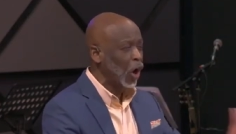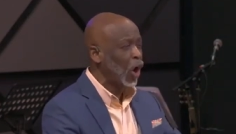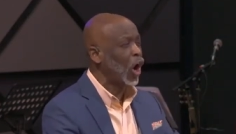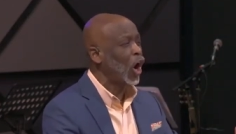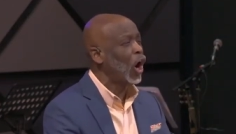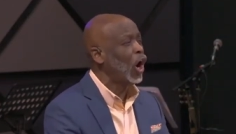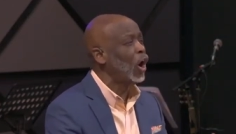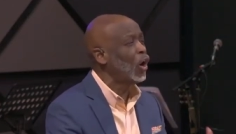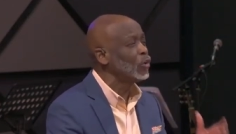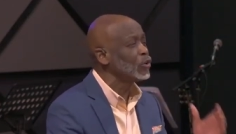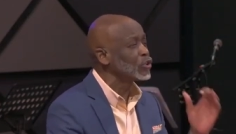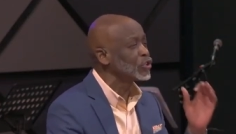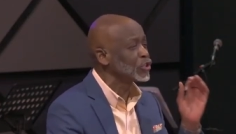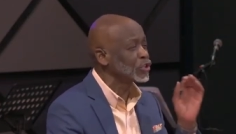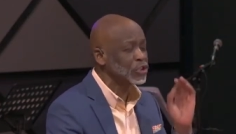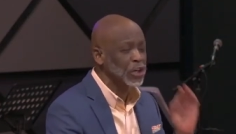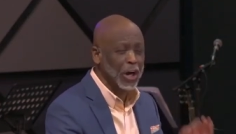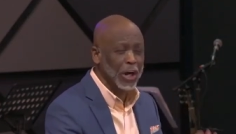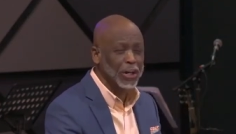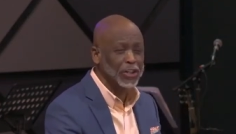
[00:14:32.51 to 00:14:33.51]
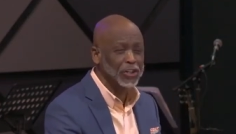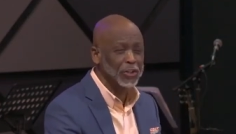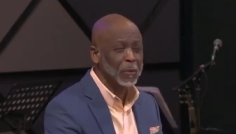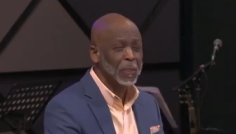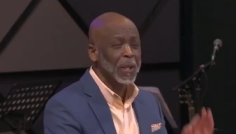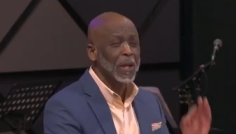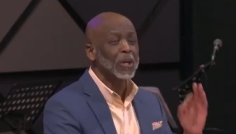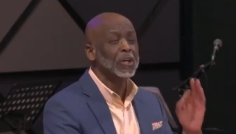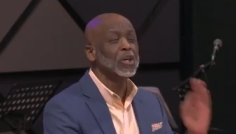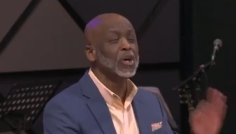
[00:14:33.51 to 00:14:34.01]
Oh, church,
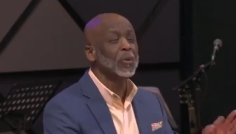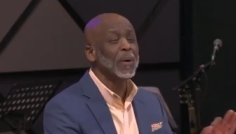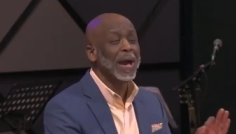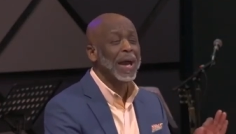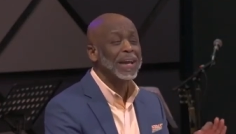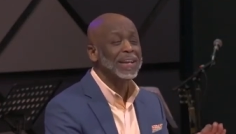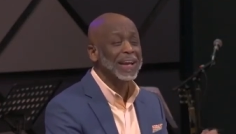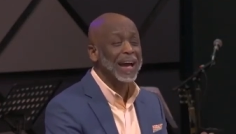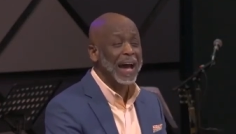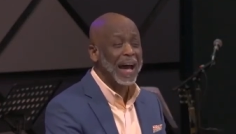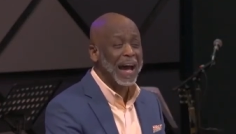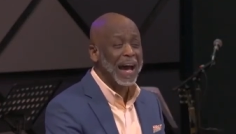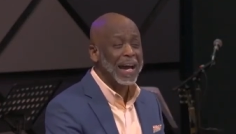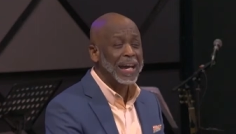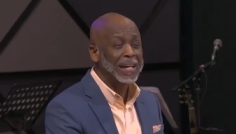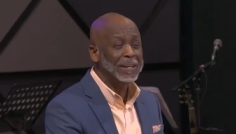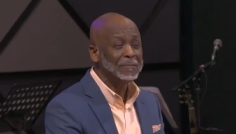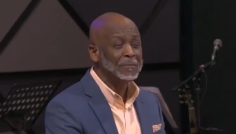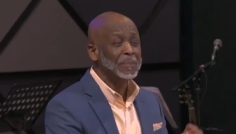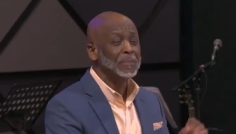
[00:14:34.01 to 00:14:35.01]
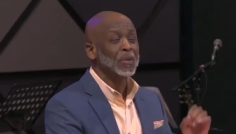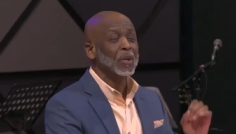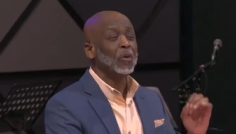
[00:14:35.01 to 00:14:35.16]
you and I,